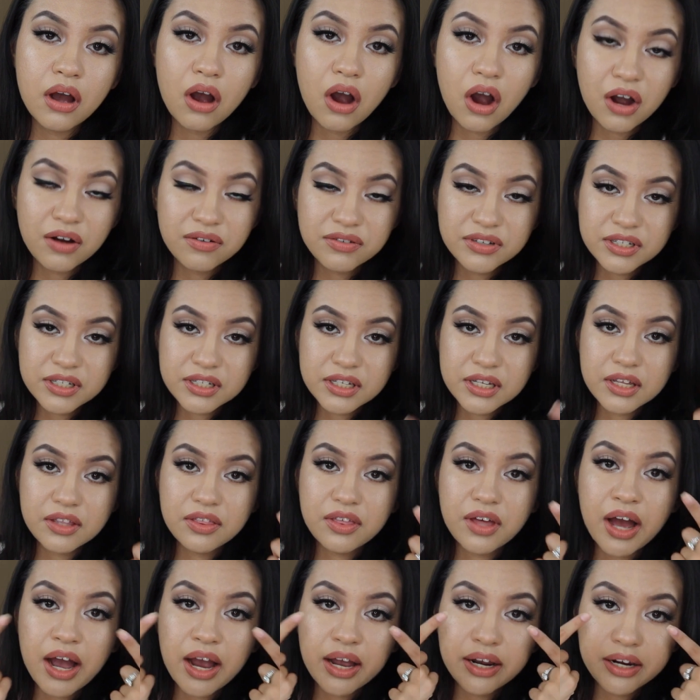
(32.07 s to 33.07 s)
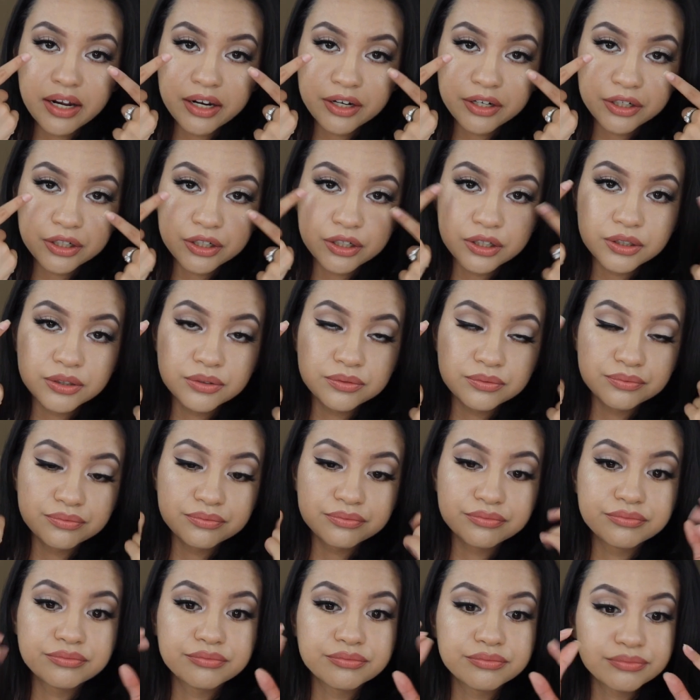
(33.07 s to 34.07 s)
Obviously the eyeliner
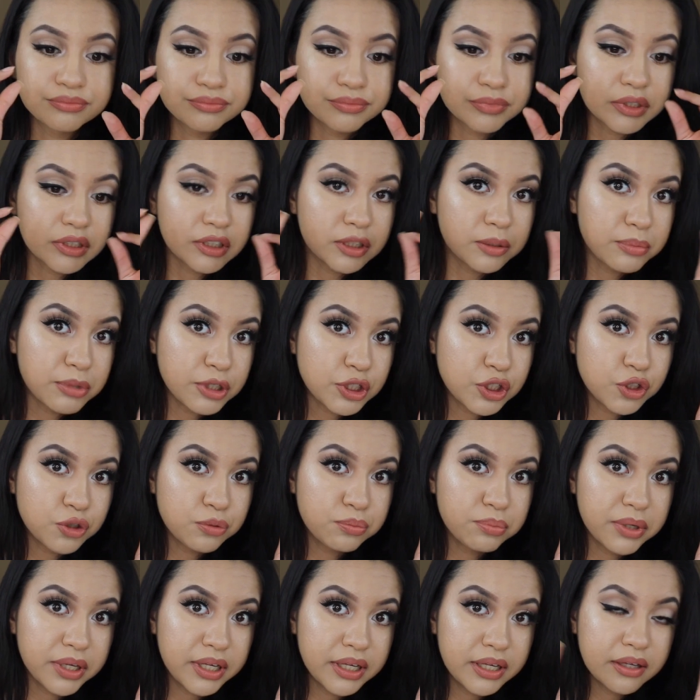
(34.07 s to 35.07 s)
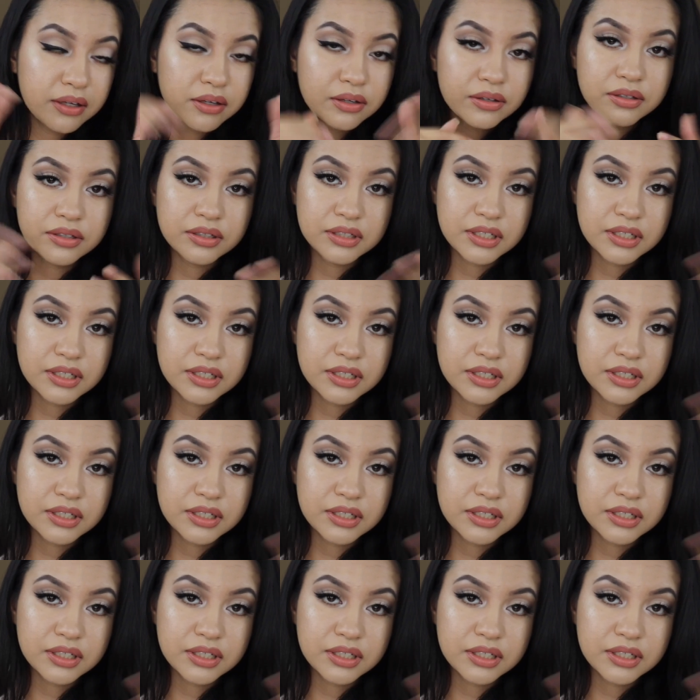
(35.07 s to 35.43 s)
is a bit too big.